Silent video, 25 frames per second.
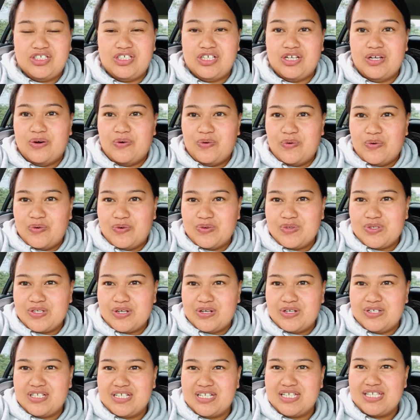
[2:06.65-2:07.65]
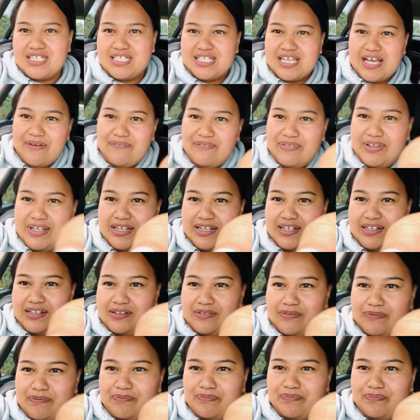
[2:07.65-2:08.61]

She also discovered